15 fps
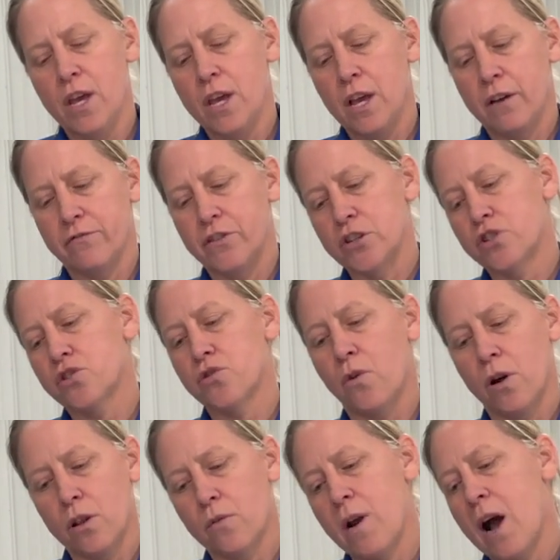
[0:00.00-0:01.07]
If this
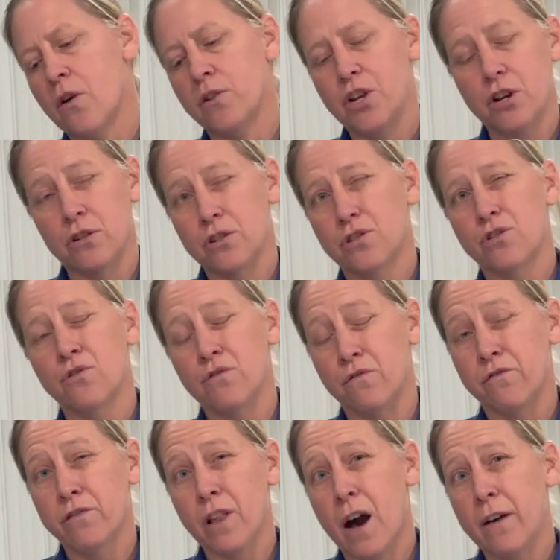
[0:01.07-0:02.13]
soil around here is too
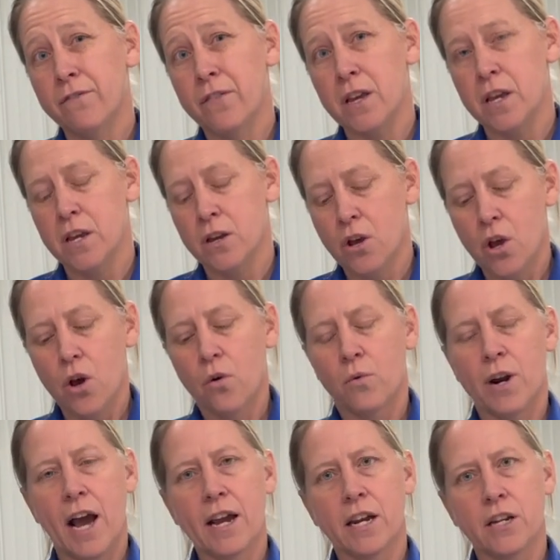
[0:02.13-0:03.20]
fluffy, we're
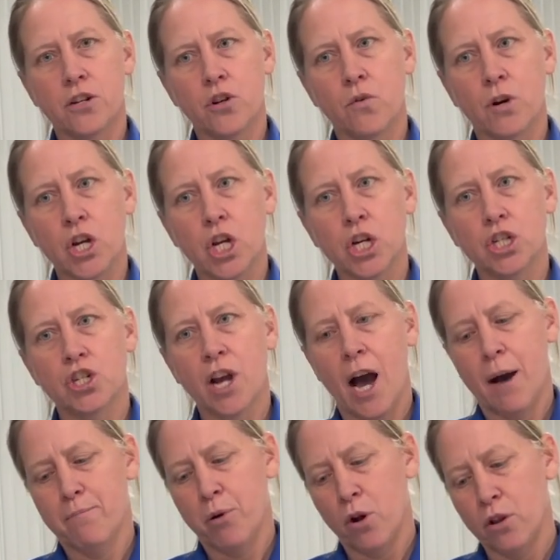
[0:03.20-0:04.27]
not going to do a good
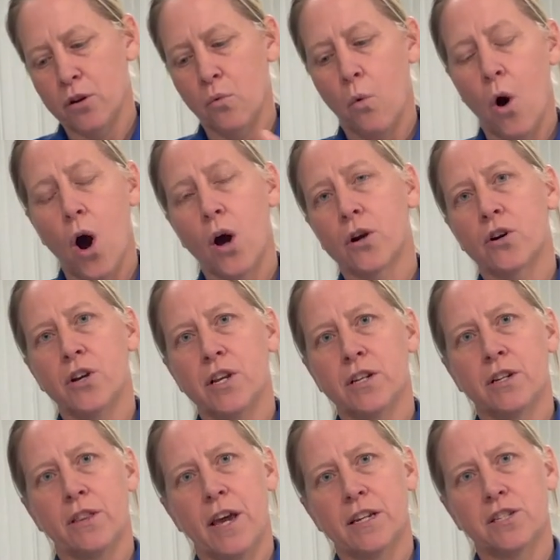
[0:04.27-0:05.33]
job pulling water
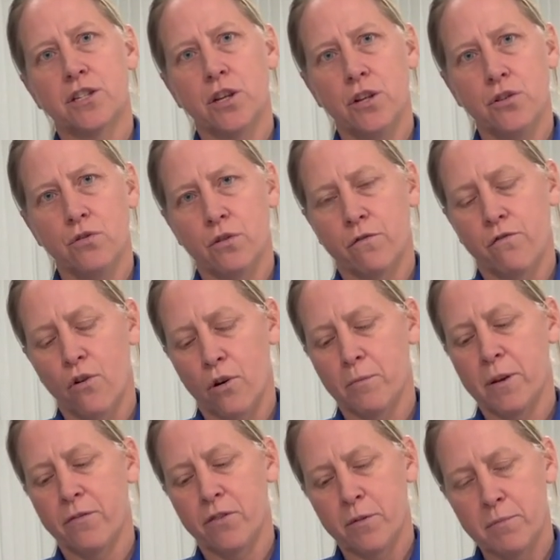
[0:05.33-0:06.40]
into that seed
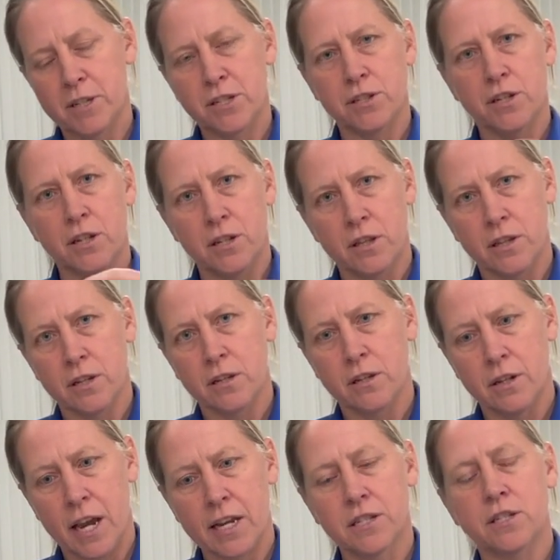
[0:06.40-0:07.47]
uniformly from this seed to the
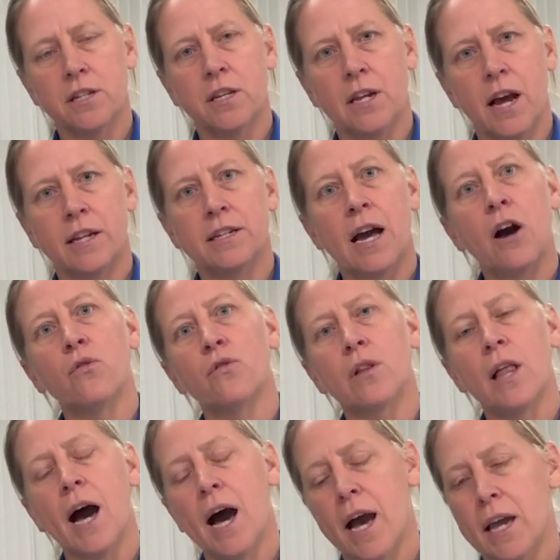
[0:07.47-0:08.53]
next seed on down the
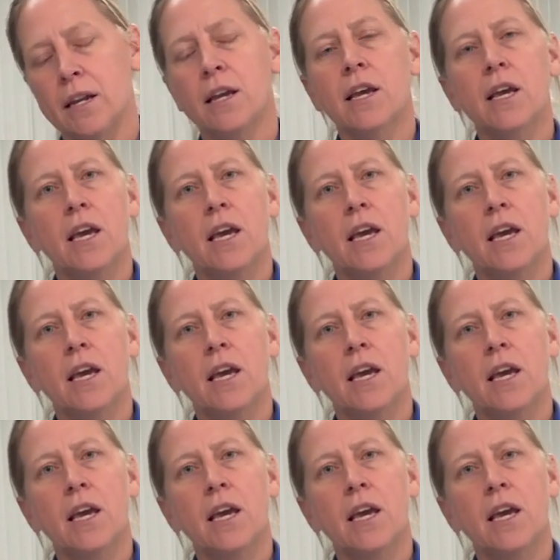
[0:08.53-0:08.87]
line,